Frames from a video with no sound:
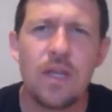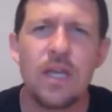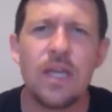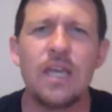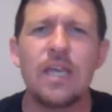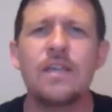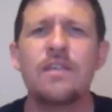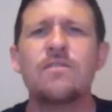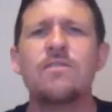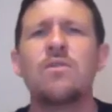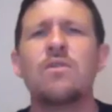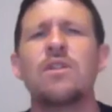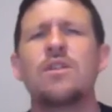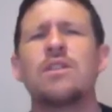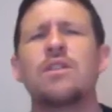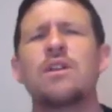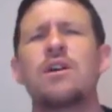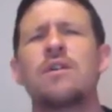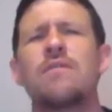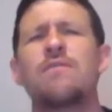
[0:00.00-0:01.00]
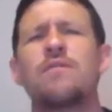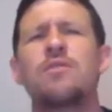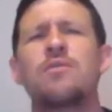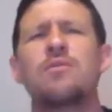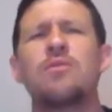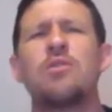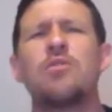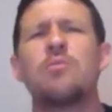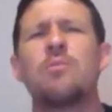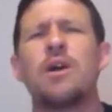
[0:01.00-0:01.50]
He's going to love you
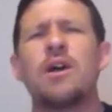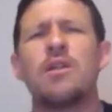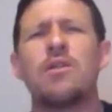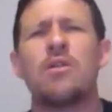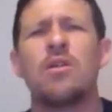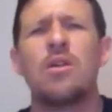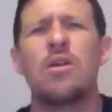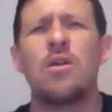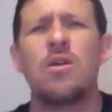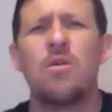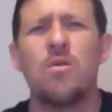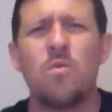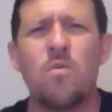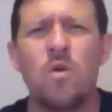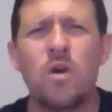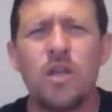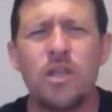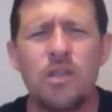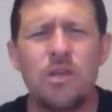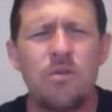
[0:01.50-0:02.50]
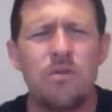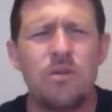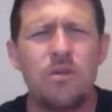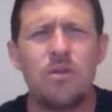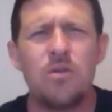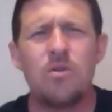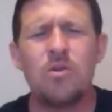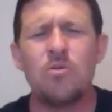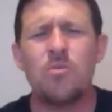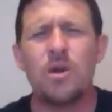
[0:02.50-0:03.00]
no matter what you
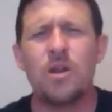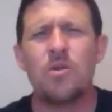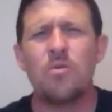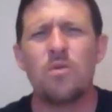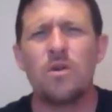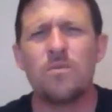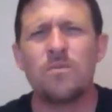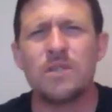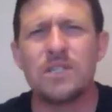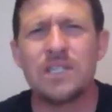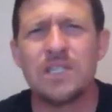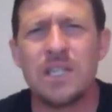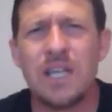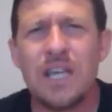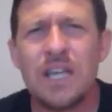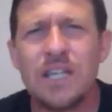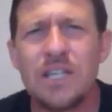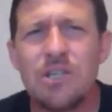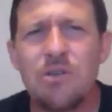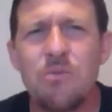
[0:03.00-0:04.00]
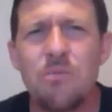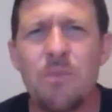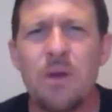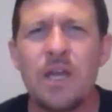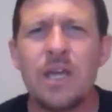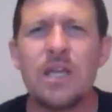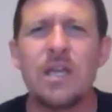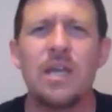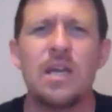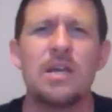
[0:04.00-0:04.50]
do, no matter what mistakes you
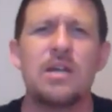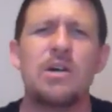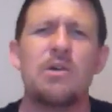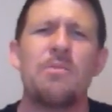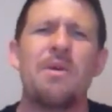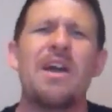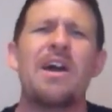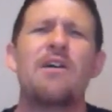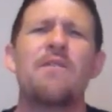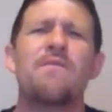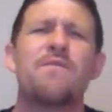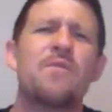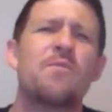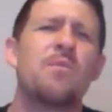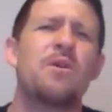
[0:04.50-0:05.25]
make. Come out from